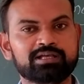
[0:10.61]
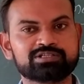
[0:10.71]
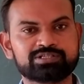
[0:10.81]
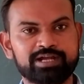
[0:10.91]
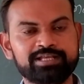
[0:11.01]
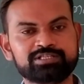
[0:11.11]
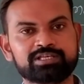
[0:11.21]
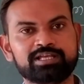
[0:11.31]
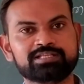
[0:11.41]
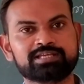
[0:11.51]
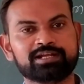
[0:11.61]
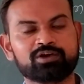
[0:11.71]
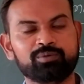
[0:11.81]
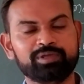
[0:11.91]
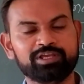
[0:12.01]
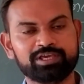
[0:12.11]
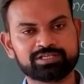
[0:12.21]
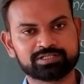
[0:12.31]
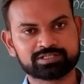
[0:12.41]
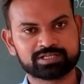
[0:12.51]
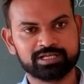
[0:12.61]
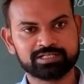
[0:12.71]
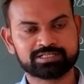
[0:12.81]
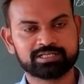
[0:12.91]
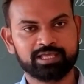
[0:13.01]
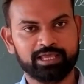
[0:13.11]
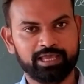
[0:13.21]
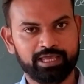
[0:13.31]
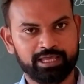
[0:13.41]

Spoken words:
Study skills and communication skills